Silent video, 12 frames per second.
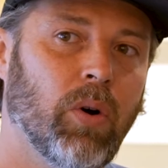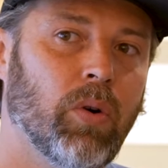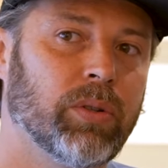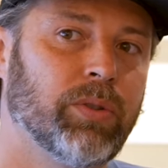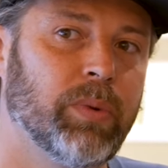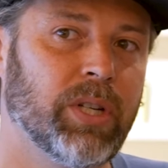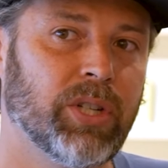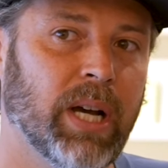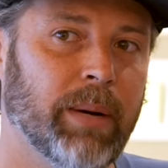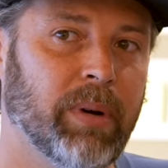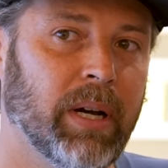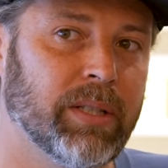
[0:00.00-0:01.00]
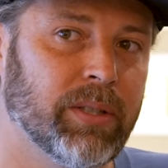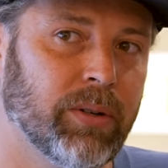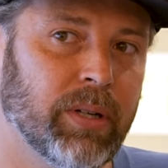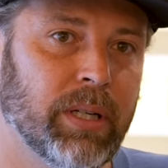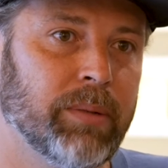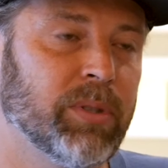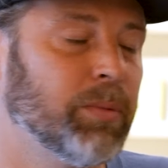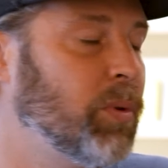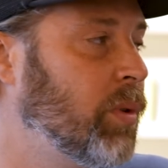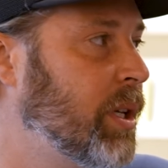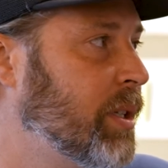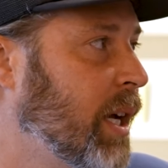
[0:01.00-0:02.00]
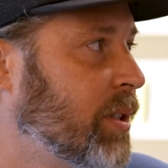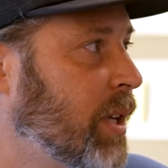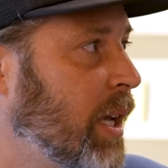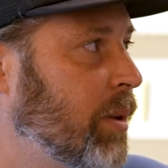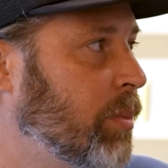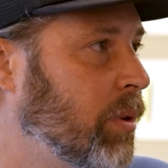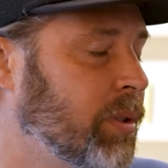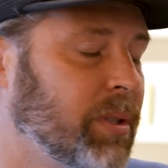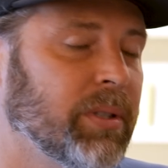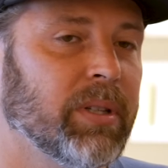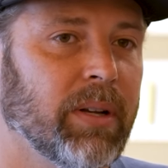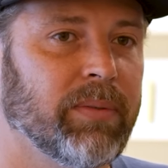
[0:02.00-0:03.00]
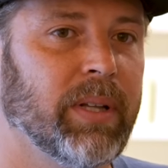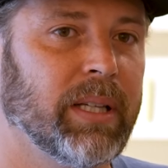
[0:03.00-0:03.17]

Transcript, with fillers: the whole sweet shop, ice cream, smoothies, acai bowls, and stuff